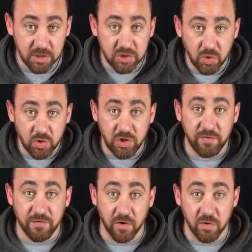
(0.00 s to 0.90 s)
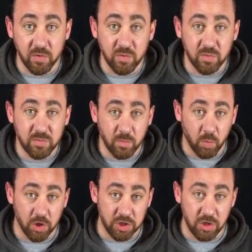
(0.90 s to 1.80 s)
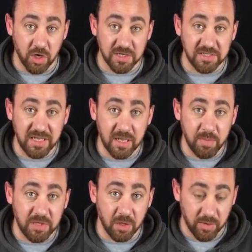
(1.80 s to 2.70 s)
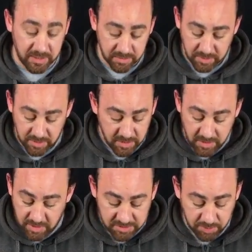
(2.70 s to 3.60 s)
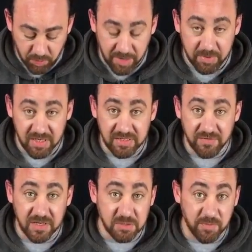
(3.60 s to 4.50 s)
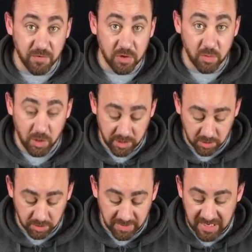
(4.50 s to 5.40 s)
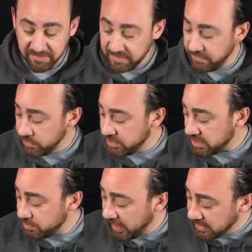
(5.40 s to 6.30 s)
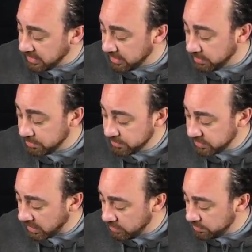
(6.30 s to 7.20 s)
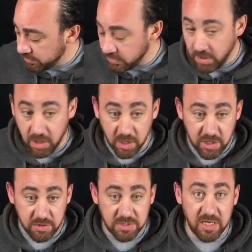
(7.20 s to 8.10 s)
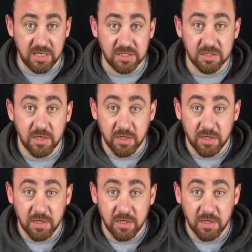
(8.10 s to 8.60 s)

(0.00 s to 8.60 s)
going to talk you through what you guys need to be doing to prep these things before you work on them, even if you're just painting them. So I use these.